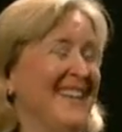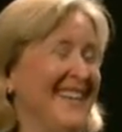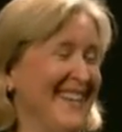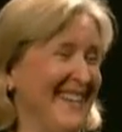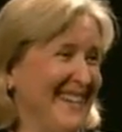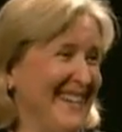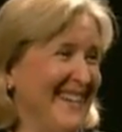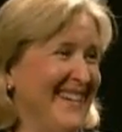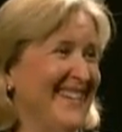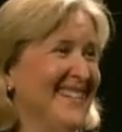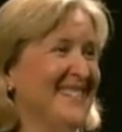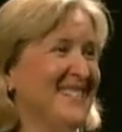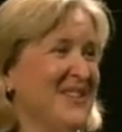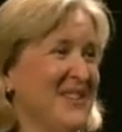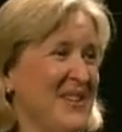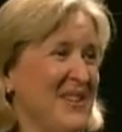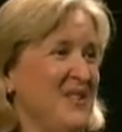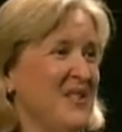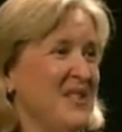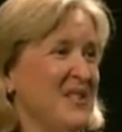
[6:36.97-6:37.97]
Yeah. So
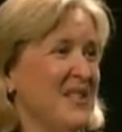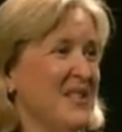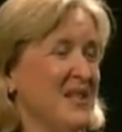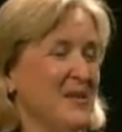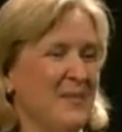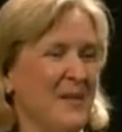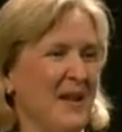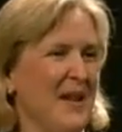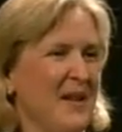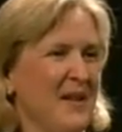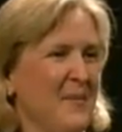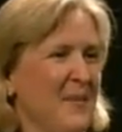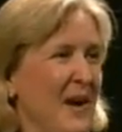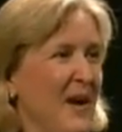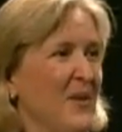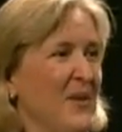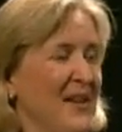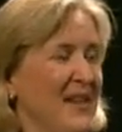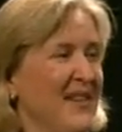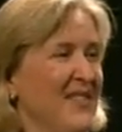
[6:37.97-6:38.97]
can you just explain
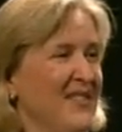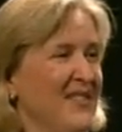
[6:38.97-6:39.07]
about needles?